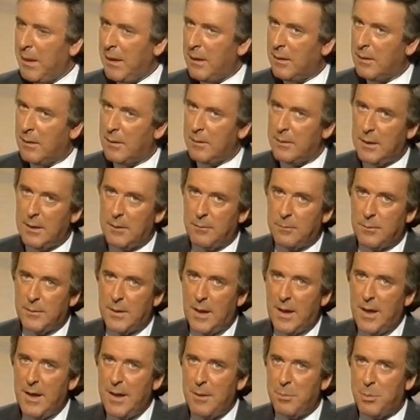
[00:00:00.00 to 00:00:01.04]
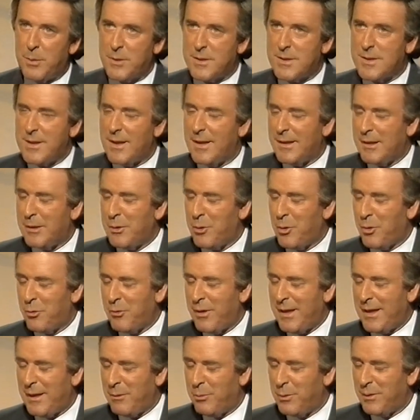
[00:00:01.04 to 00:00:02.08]
mean, the, the hype has started
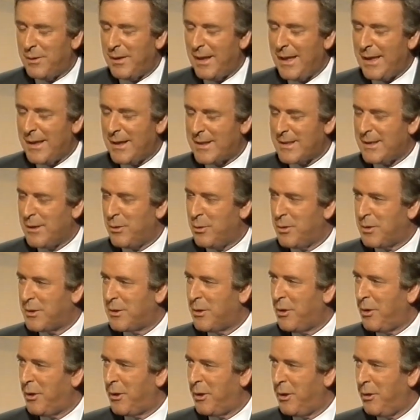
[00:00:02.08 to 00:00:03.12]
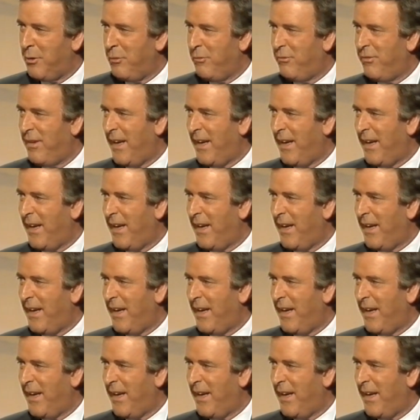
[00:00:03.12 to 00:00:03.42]
already with Lennox Lewis calling you